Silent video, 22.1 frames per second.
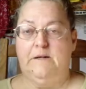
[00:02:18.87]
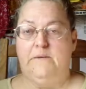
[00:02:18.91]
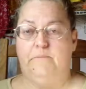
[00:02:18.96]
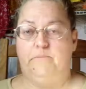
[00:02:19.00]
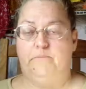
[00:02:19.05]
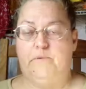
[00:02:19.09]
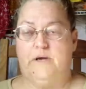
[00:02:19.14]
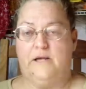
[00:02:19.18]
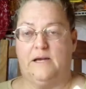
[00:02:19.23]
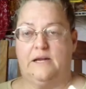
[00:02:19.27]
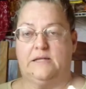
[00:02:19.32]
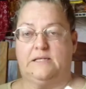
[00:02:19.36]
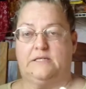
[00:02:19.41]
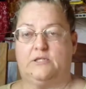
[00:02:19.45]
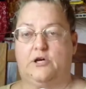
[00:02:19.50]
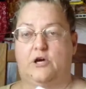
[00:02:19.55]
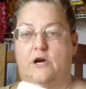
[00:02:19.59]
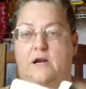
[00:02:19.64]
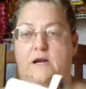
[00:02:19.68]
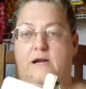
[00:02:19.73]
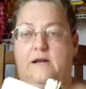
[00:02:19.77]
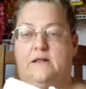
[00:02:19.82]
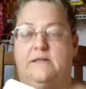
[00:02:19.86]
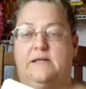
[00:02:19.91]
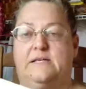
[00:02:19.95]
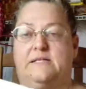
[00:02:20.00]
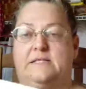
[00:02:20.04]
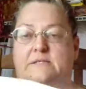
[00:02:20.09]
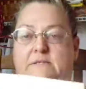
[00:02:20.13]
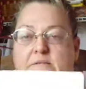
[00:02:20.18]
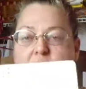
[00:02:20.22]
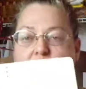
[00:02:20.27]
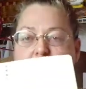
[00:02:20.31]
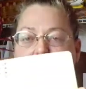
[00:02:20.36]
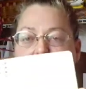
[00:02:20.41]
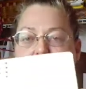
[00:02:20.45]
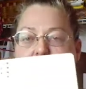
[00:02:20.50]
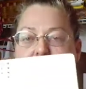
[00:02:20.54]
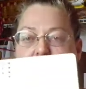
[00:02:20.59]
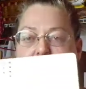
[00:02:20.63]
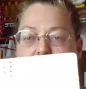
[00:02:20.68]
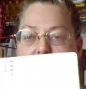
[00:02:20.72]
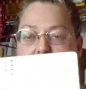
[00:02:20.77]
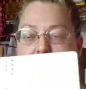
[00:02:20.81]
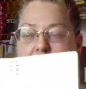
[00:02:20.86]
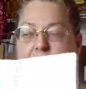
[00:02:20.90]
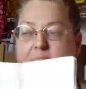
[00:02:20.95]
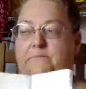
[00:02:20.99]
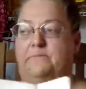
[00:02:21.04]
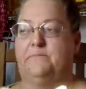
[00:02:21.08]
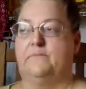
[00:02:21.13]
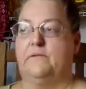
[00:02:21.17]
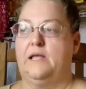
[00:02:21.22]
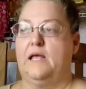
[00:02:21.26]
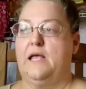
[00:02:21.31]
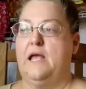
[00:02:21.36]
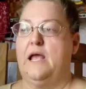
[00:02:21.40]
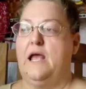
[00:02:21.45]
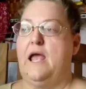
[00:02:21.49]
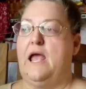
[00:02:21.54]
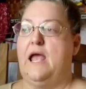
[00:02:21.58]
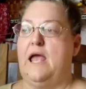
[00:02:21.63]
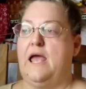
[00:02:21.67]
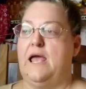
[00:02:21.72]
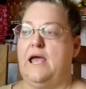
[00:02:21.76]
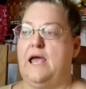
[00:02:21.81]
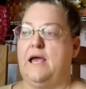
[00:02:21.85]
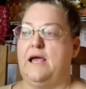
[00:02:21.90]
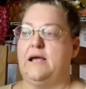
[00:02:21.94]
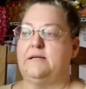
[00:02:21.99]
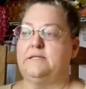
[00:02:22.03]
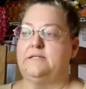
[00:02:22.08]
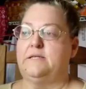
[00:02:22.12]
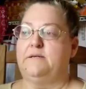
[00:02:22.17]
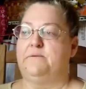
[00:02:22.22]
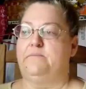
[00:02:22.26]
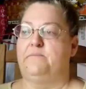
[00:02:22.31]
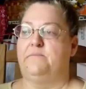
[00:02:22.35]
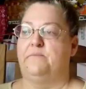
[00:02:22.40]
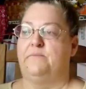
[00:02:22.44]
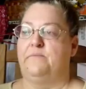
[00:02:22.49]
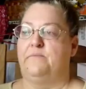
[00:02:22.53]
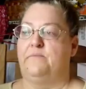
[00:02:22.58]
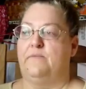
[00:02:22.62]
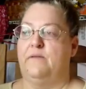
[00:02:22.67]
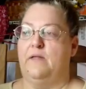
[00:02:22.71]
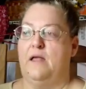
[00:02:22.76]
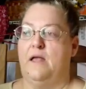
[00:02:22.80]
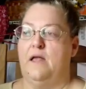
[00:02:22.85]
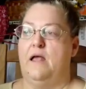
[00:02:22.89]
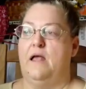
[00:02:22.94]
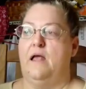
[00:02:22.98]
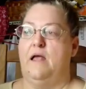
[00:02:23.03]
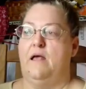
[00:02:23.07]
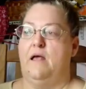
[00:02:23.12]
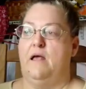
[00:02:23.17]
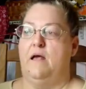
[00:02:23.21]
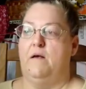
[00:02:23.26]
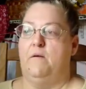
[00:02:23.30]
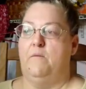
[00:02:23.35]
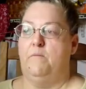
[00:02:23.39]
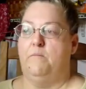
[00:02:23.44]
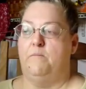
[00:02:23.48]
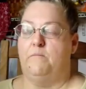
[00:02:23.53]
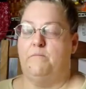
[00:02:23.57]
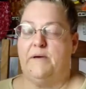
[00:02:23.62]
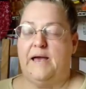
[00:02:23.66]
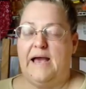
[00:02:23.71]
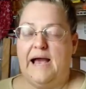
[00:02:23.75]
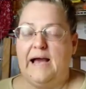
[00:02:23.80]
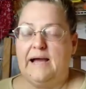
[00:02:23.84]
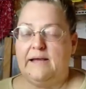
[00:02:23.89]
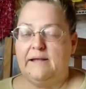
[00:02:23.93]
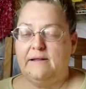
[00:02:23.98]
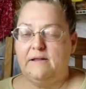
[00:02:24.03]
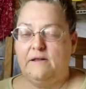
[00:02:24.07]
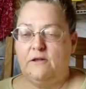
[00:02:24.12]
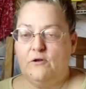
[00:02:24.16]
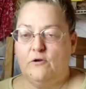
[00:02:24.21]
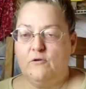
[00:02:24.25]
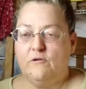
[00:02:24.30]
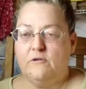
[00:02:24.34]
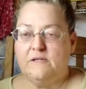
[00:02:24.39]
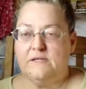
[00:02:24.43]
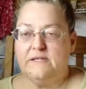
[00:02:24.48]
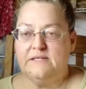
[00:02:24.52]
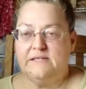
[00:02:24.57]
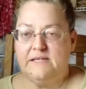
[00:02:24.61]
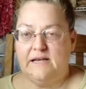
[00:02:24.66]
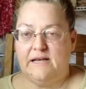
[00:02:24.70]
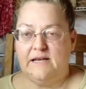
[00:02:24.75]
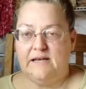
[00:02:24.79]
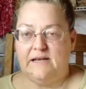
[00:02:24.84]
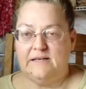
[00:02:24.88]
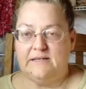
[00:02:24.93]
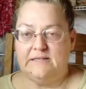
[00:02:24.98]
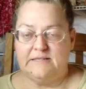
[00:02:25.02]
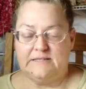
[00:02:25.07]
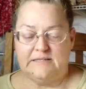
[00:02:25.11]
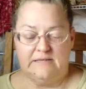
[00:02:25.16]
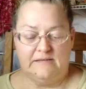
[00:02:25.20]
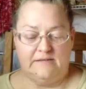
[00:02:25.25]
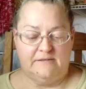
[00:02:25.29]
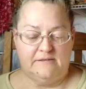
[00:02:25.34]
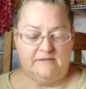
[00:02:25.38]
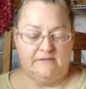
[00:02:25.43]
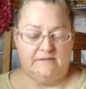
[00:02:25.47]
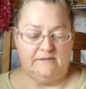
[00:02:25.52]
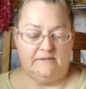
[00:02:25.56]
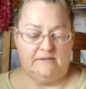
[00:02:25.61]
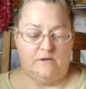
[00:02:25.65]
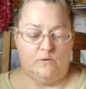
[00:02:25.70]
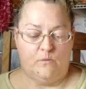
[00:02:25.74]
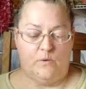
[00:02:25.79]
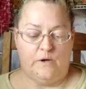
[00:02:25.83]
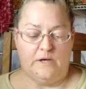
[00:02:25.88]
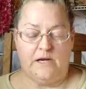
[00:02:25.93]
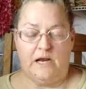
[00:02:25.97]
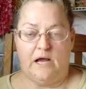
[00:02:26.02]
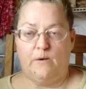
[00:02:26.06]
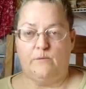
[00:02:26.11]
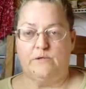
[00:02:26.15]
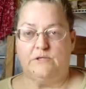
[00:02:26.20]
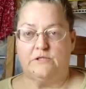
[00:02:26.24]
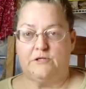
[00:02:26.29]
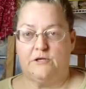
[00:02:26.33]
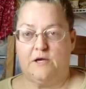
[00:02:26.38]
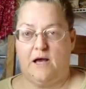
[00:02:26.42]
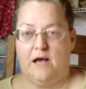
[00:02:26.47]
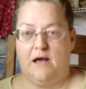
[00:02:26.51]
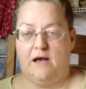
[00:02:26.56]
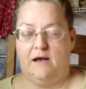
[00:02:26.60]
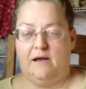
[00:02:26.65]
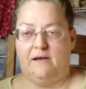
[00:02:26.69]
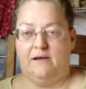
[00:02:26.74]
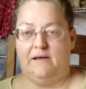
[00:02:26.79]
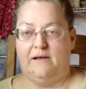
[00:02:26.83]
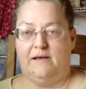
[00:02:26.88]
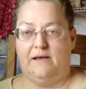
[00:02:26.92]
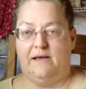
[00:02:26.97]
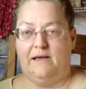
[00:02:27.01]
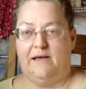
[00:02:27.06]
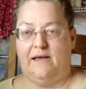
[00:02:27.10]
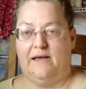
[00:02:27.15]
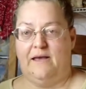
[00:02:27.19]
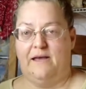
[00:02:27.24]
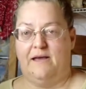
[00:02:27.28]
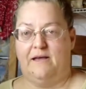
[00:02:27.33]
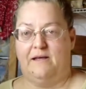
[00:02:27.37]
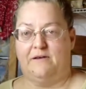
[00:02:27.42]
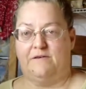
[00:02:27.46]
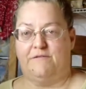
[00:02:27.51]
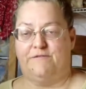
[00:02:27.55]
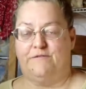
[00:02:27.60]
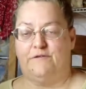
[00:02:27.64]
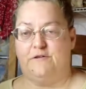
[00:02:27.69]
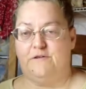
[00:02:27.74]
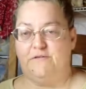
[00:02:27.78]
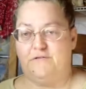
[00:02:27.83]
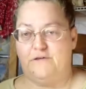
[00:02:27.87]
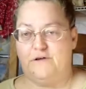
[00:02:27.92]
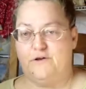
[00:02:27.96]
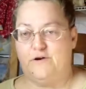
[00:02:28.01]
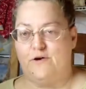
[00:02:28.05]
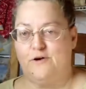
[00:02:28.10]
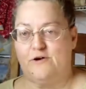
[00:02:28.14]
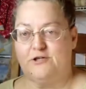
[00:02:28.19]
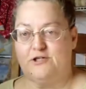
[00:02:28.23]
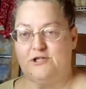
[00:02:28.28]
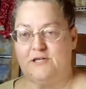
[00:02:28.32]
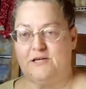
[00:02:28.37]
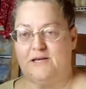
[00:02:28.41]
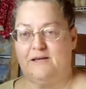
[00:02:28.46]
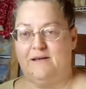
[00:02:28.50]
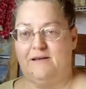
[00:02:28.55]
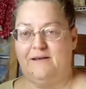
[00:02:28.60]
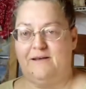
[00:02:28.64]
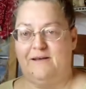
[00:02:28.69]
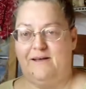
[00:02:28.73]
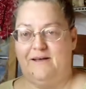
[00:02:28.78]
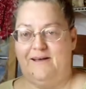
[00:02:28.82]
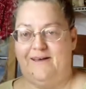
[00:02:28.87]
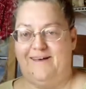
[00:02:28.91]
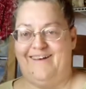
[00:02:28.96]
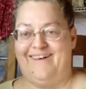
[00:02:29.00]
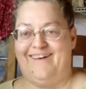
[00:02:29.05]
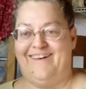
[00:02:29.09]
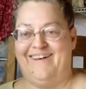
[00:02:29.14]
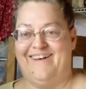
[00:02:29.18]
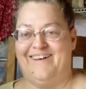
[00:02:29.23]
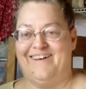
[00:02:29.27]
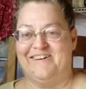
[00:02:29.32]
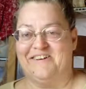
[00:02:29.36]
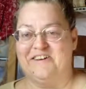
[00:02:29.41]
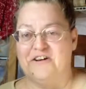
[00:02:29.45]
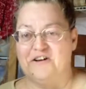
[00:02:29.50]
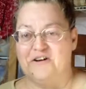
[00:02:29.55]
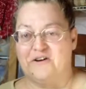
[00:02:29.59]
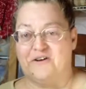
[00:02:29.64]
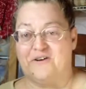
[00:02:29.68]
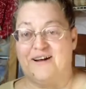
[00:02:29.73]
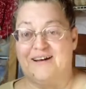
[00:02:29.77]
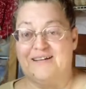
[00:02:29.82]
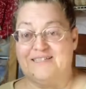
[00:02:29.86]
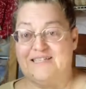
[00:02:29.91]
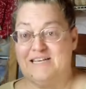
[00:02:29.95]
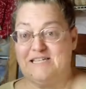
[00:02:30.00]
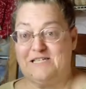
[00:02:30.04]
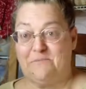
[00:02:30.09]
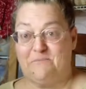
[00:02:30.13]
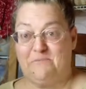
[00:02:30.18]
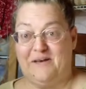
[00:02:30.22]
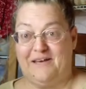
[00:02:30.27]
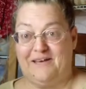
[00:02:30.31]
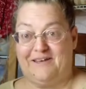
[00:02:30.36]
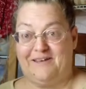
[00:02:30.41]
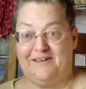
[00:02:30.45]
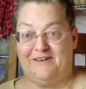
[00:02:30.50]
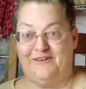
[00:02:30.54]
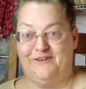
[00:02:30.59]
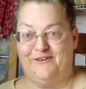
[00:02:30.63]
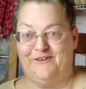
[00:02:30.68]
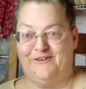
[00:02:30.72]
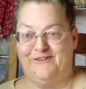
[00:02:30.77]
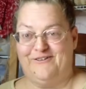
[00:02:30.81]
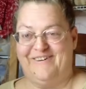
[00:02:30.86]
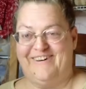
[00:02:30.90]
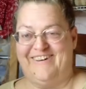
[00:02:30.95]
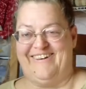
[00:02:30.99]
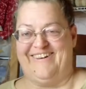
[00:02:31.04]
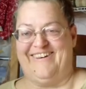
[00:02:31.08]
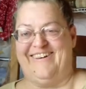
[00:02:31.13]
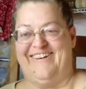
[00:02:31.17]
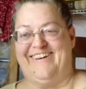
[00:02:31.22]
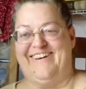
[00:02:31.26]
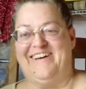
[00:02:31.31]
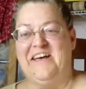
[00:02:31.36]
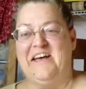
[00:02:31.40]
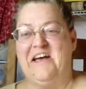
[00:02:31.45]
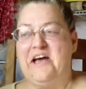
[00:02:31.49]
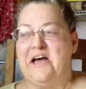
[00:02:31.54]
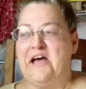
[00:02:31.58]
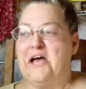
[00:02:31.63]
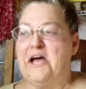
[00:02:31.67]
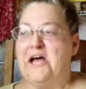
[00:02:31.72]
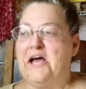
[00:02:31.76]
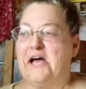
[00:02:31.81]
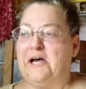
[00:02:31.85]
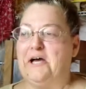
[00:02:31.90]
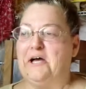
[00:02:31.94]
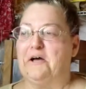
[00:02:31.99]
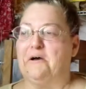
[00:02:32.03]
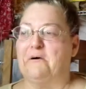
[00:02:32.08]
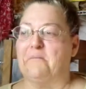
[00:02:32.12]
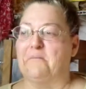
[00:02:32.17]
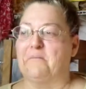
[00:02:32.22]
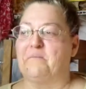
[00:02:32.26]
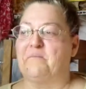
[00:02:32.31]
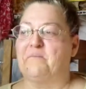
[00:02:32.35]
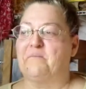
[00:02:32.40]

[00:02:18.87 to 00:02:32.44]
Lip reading: But it started in this plan. And back in the olden days, when I was young and full of energy and crazy as a pet coon, I